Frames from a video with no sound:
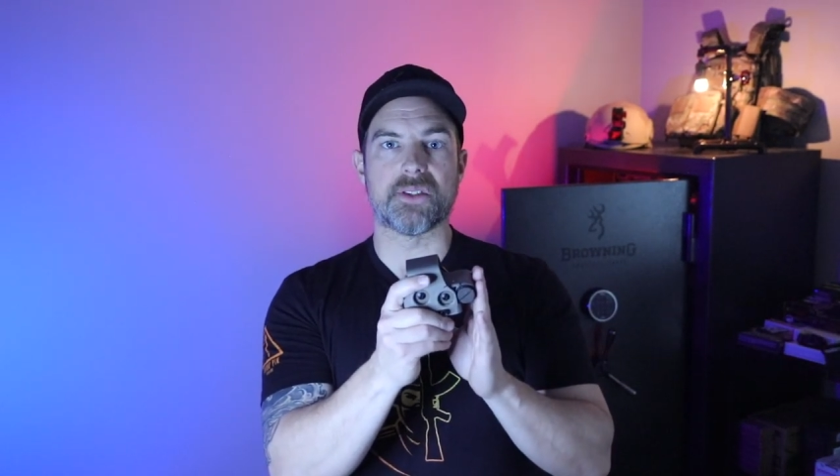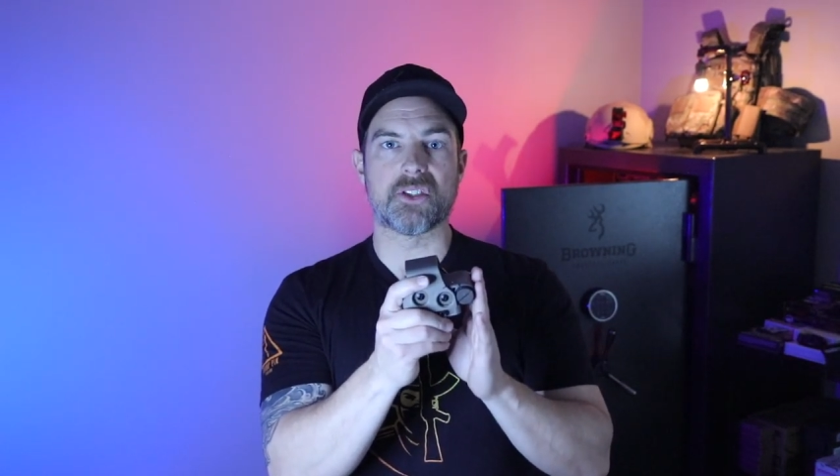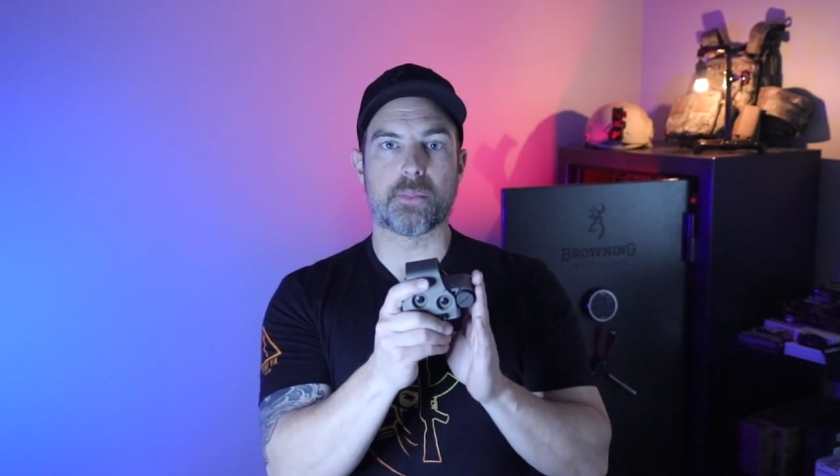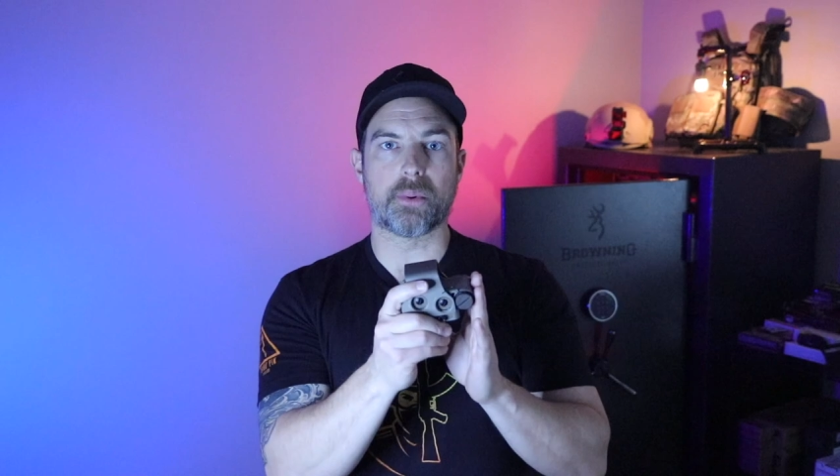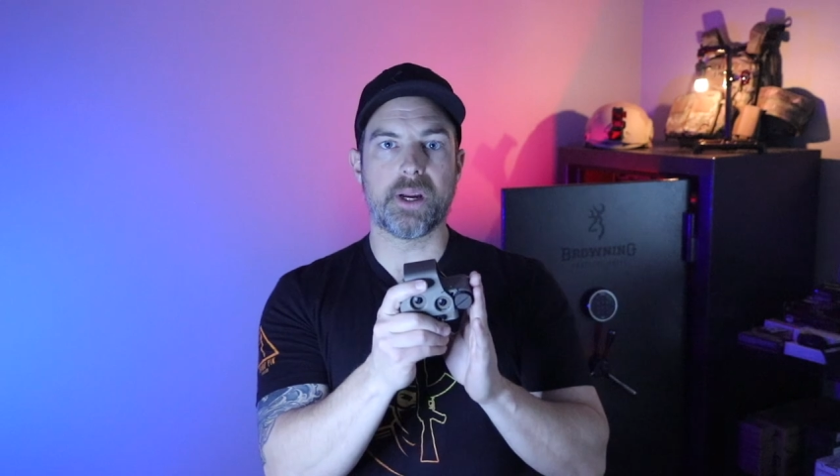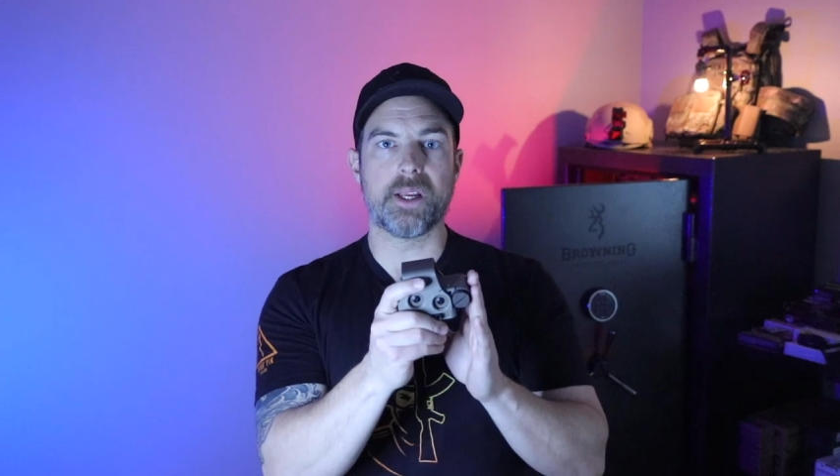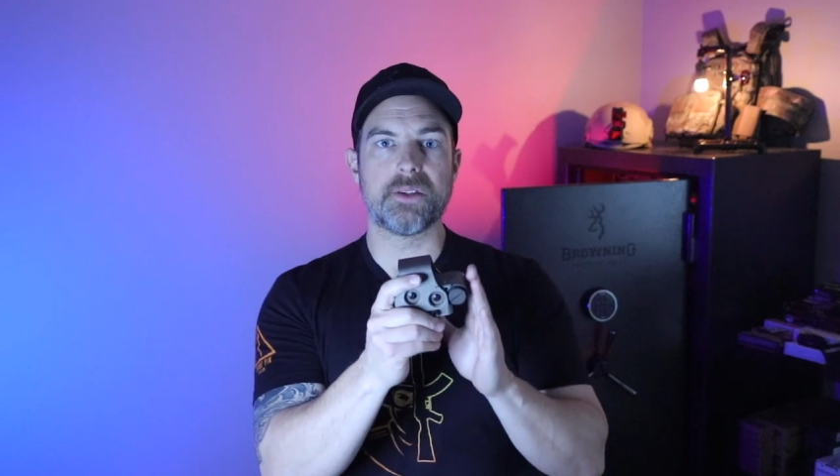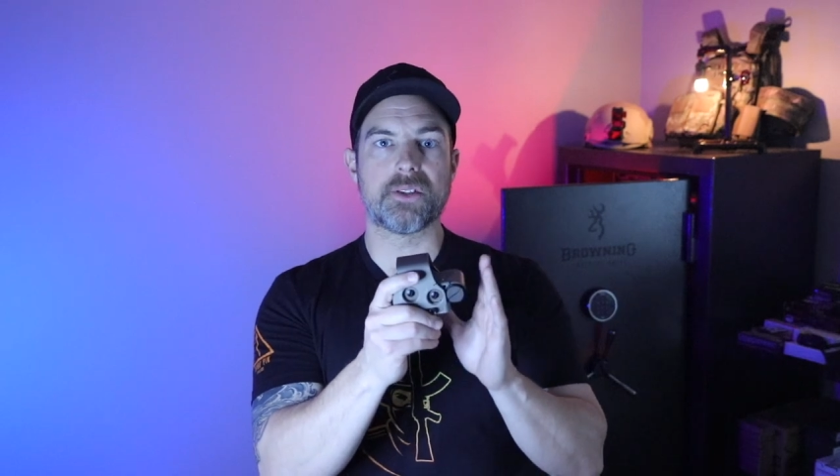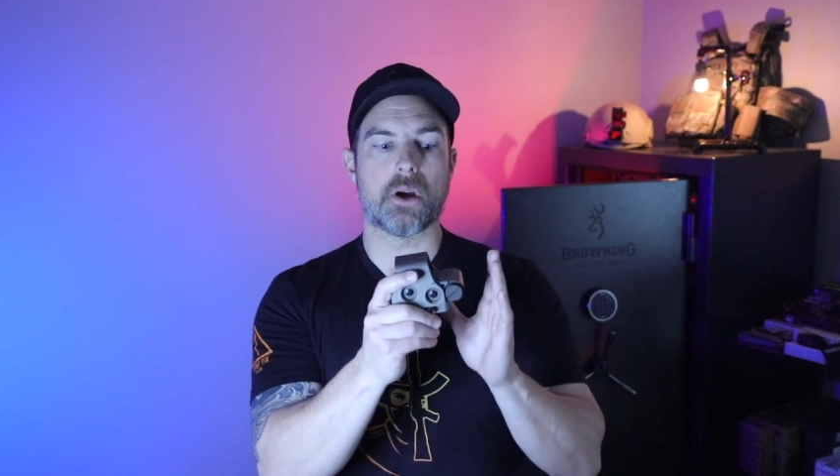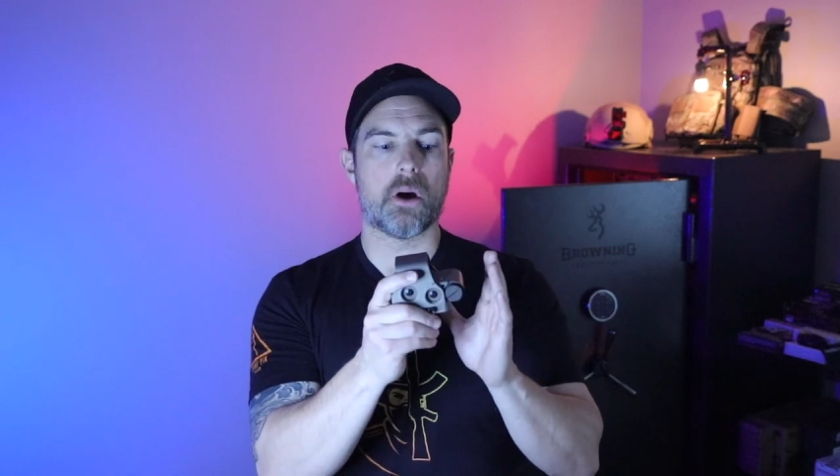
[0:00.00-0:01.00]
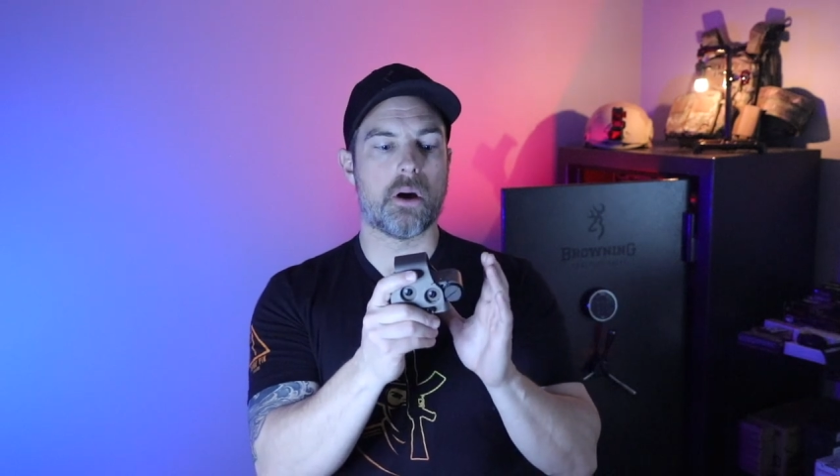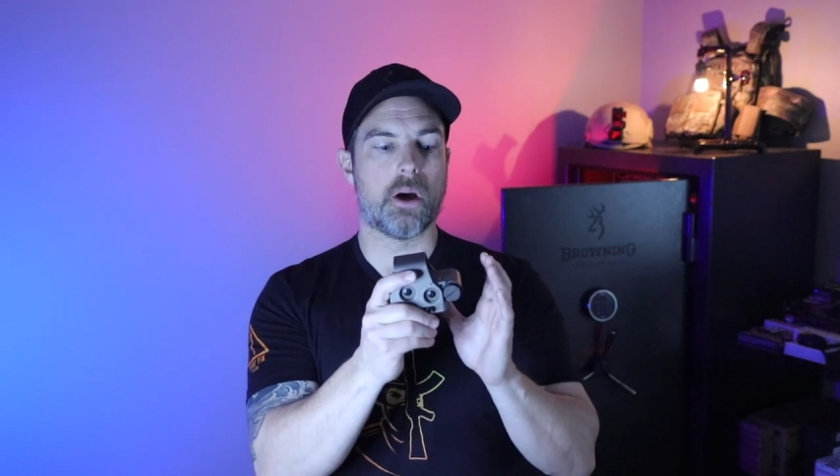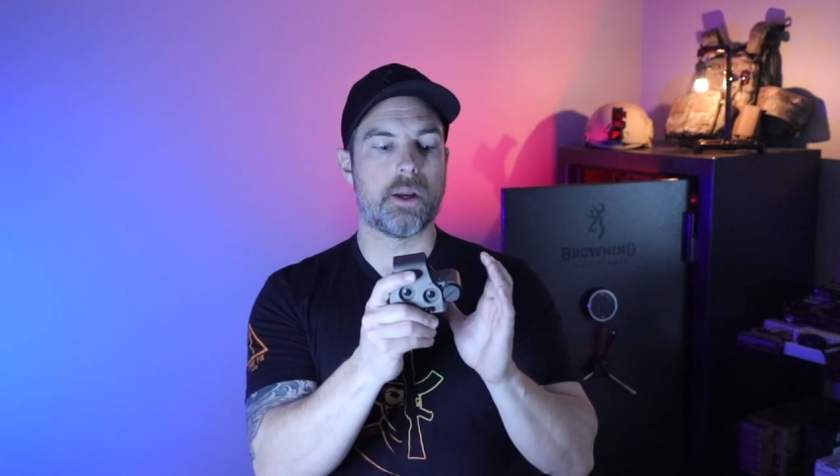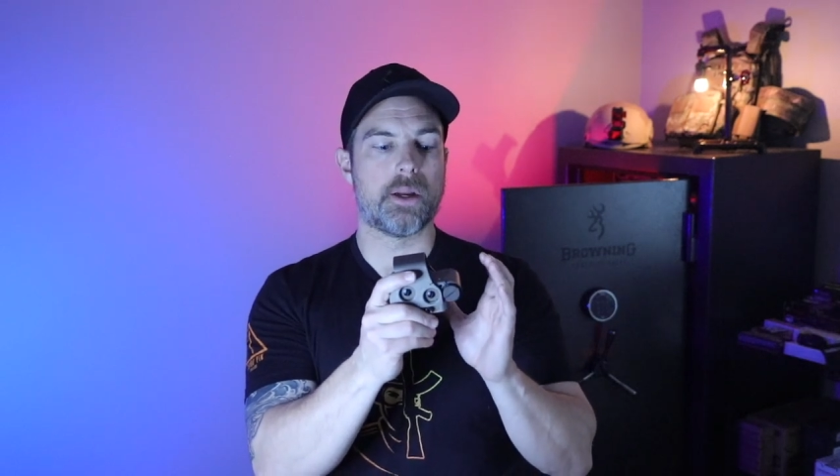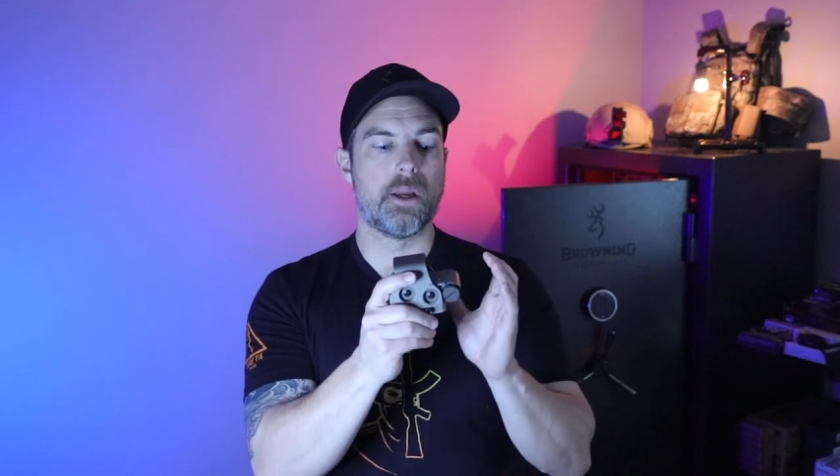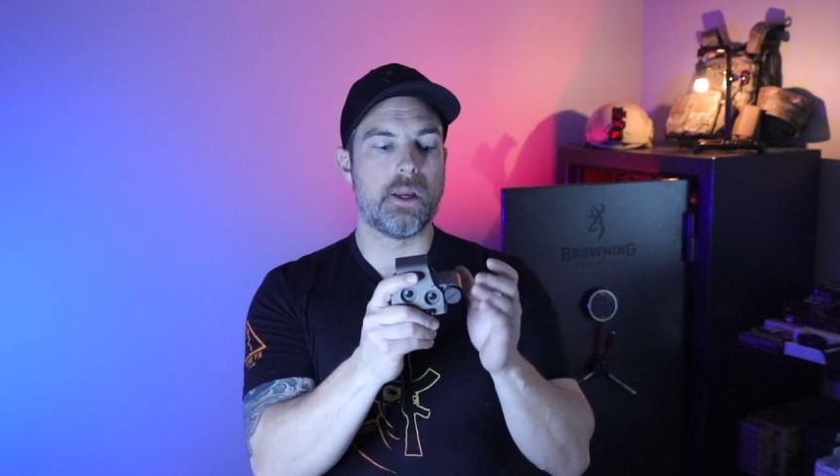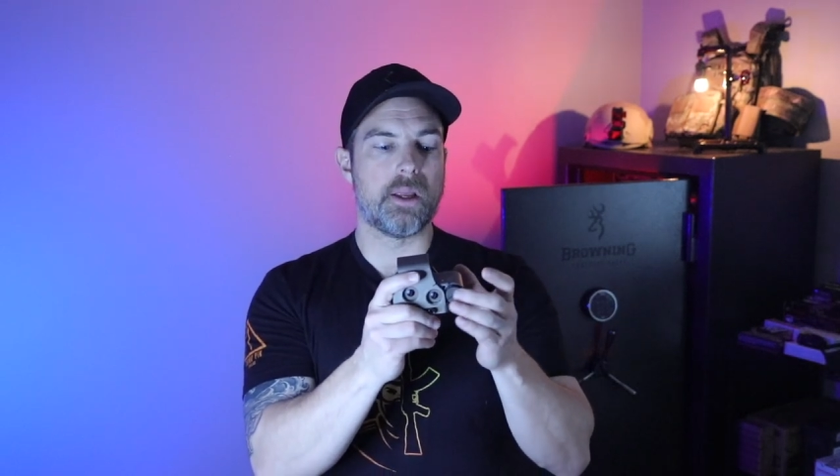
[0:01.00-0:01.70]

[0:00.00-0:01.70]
springs on